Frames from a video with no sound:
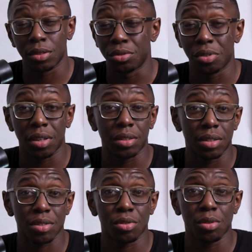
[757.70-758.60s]
Do you think
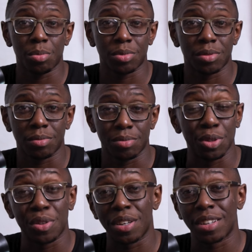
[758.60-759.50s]
there's hope? Do
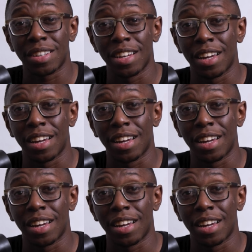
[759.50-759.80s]
you think